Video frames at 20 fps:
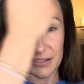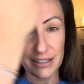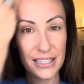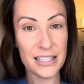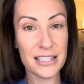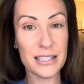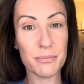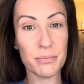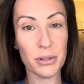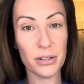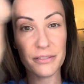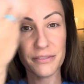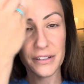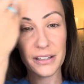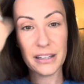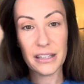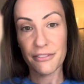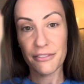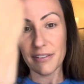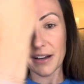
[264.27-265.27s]
It's
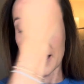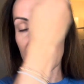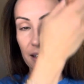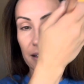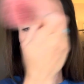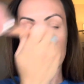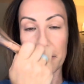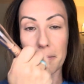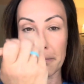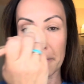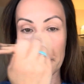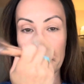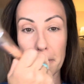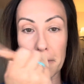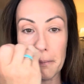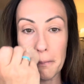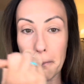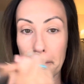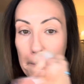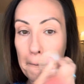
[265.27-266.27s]
perfectly fine.
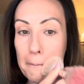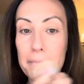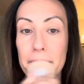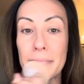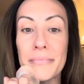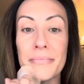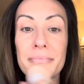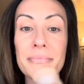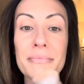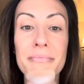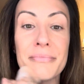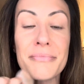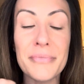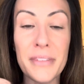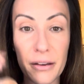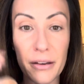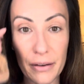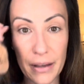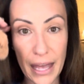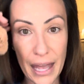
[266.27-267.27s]

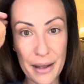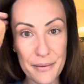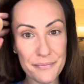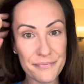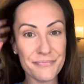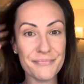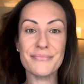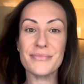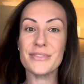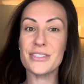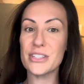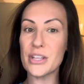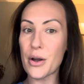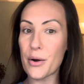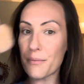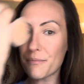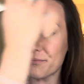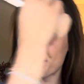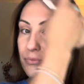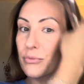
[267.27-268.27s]
Okay, so
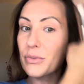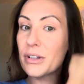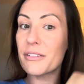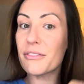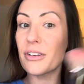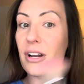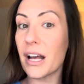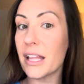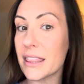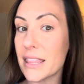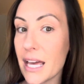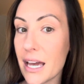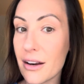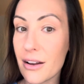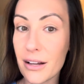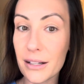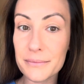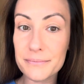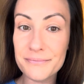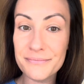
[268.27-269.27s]
we've got that
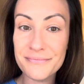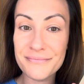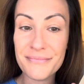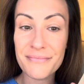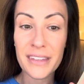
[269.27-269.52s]
on.